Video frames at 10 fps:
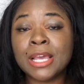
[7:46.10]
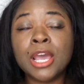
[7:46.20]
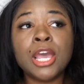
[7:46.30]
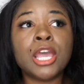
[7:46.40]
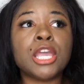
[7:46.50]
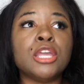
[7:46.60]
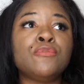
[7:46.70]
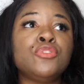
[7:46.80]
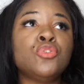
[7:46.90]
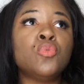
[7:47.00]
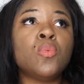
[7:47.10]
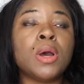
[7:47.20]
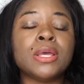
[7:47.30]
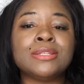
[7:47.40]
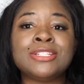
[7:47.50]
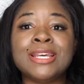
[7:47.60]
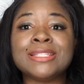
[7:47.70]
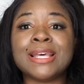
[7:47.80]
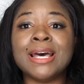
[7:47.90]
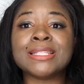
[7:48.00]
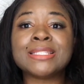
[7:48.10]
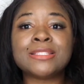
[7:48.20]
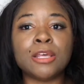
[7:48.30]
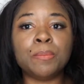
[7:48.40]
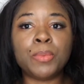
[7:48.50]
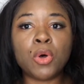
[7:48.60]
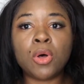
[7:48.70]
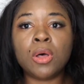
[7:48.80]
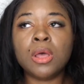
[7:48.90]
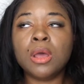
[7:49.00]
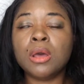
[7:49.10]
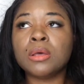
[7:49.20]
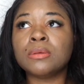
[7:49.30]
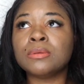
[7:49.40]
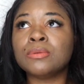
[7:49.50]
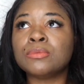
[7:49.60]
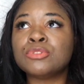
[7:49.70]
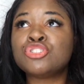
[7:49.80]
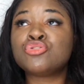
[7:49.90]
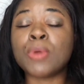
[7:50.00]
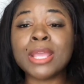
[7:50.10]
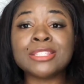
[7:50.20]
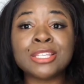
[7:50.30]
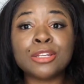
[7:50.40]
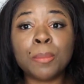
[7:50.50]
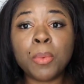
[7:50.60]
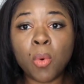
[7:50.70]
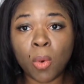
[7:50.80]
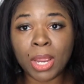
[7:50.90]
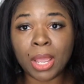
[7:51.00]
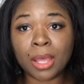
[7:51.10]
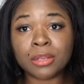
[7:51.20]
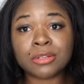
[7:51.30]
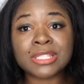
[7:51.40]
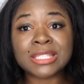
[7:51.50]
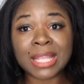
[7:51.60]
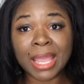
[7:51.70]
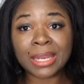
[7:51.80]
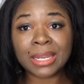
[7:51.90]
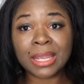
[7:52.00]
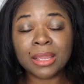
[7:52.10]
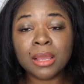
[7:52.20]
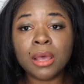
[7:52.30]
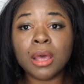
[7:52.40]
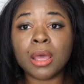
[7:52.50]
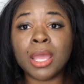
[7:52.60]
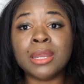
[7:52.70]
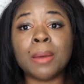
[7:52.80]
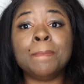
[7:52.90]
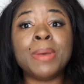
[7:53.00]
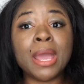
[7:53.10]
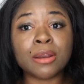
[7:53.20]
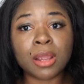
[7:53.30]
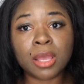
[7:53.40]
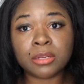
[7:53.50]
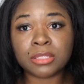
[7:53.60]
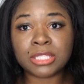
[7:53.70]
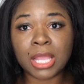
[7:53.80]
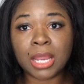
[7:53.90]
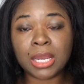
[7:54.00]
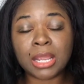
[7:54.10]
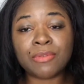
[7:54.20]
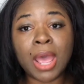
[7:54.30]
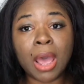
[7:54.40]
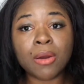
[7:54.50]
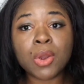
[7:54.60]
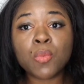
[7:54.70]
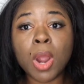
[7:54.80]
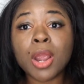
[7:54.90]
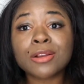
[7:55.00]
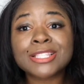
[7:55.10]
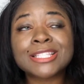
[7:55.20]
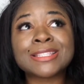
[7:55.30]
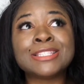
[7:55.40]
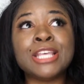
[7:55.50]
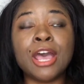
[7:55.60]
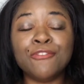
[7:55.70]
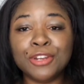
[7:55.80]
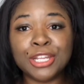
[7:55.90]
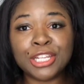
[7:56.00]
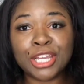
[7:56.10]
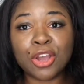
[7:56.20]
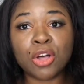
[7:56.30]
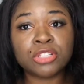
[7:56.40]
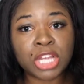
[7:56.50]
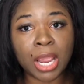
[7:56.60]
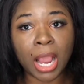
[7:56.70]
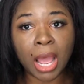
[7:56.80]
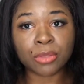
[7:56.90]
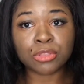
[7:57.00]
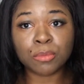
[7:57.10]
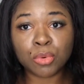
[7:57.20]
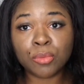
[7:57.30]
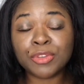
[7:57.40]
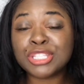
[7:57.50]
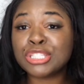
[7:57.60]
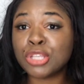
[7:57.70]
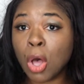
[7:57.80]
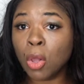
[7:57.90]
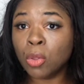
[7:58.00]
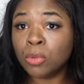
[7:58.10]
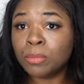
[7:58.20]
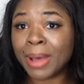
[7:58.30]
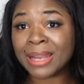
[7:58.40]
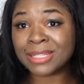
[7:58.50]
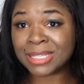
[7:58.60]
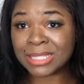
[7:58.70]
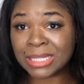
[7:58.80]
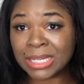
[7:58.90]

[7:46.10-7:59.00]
If you want just a simple, straight to the point understanding and a better understanding of how it works, definitely go check out the movie Soul by Disney.